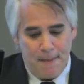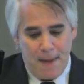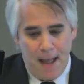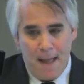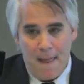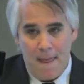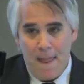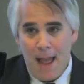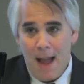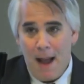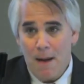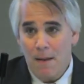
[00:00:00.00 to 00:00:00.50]

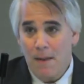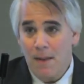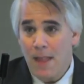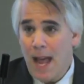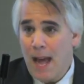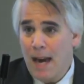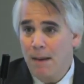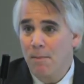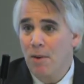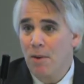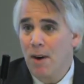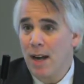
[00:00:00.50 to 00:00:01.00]
And
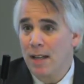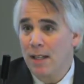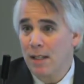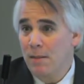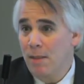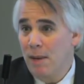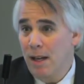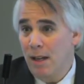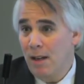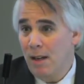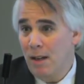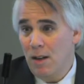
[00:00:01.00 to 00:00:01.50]
that impressed
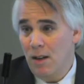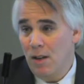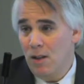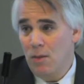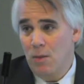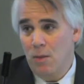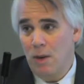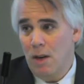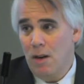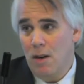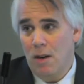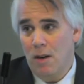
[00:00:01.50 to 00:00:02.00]
me because
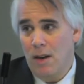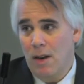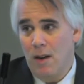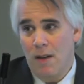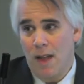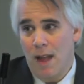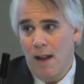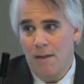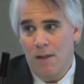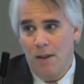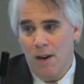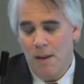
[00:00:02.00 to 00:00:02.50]
we don't hear
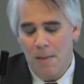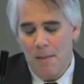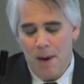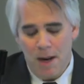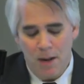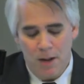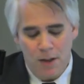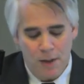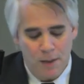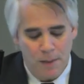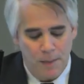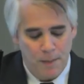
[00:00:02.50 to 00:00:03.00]
that very
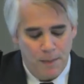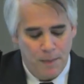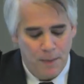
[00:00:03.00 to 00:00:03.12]
much.